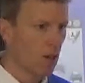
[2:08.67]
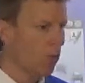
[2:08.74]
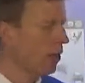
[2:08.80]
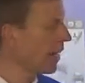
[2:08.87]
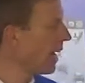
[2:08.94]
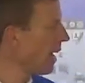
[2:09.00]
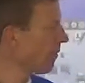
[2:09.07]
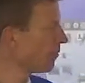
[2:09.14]

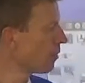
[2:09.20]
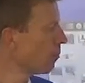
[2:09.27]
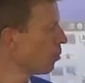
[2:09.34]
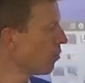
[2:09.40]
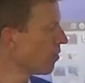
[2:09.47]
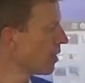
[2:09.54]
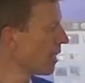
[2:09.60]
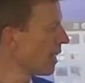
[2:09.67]
we have to
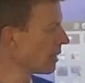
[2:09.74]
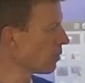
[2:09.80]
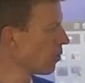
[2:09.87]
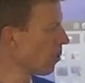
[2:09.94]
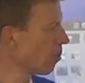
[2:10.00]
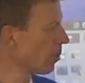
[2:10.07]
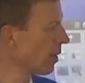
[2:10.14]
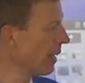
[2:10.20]
move the
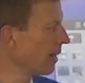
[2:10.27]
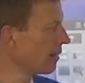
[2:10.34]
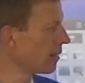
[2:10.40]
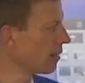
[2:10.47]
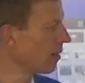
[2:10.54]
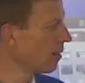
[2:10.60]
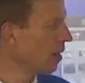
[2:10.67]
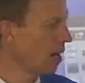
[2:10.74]
decimal
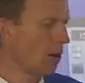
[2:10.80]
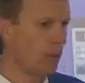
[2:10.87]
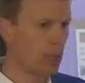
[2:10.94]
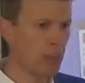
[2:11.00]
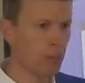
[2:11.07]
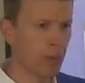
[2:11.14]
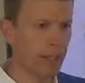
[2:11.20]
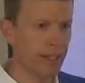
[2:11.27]
place how
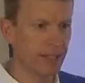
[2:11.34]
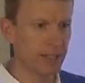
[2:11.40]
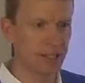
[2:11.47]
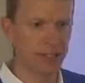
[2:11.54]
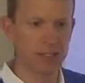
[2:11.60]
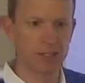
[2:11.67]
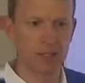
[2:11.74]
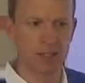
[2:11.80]
many
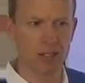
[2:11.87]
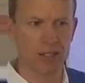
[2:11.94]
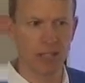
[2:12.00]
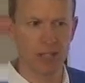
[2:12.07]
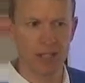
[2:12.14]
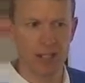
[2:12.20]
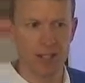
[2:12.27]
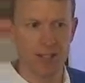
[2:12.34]
places
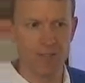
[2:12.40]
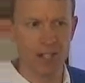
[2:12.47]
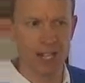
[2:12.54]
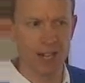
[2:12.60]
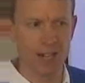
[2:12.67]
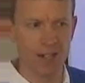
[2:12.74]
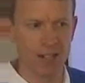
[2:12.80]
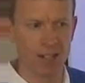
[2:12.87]
in the
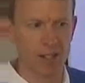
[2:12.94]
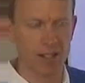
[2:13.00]
dividend?